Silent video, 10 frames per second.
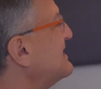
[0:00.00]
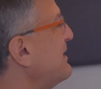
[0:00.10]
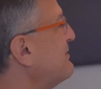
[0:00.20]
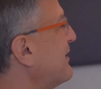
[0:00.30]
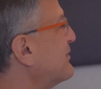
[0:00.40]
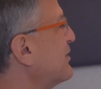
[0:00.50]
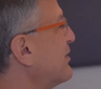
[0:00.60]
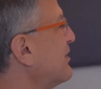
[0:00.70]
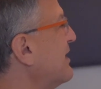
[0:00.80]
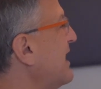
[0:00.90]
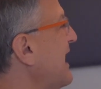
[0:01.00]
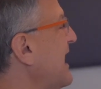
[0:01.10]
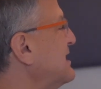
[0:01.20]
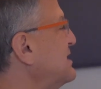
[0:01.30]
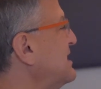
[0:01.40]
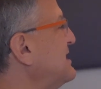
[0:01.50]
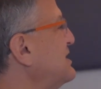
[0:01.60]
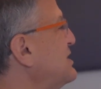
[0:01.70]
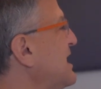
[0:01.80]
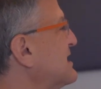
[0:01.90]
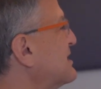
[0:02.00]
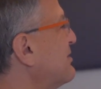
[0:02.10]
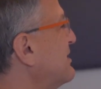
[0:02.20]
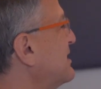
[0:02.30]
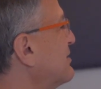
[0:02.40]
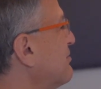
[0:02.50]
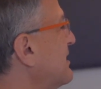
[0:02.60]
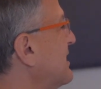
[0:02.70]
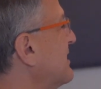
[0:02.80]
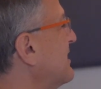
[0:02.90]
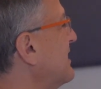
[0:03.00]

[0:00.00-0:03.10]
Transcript: named after her, and she's just learning to read.